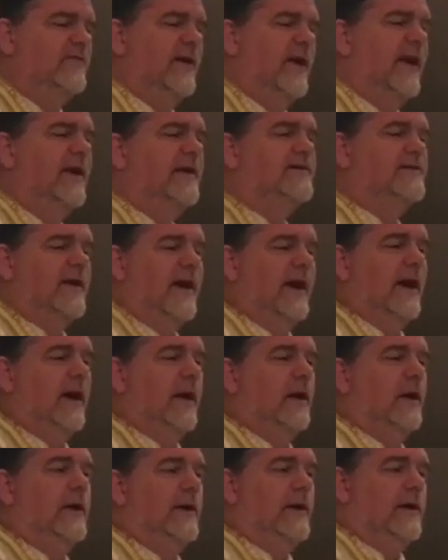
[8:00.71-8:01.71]
into
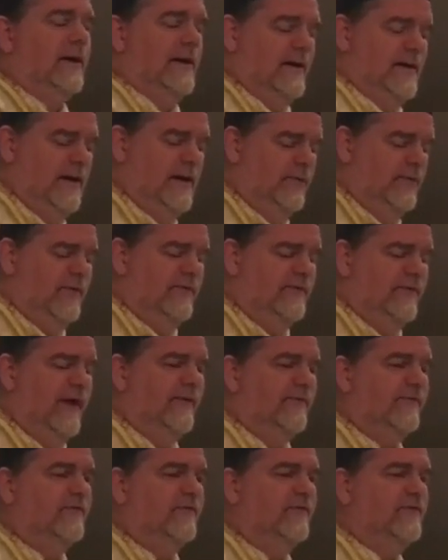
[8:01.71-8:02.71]
exile, and he would
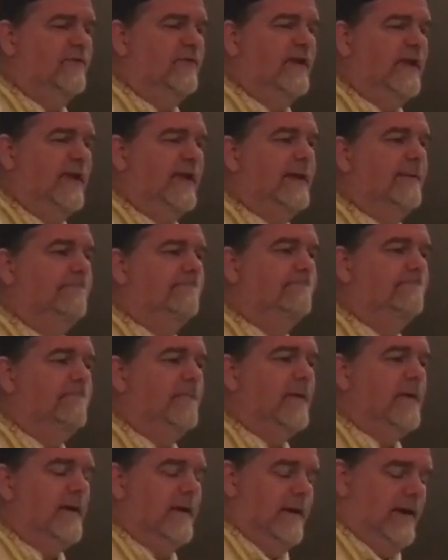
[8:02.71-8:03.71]
have to flee
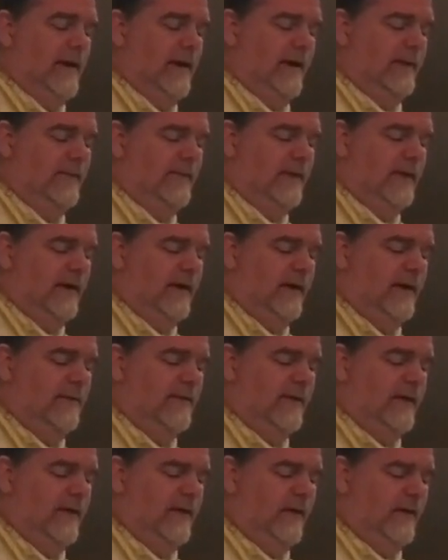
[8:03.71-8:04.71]
and they,
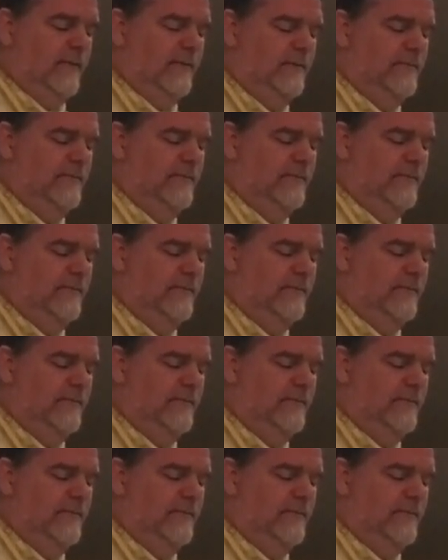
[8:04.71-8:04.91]
and they,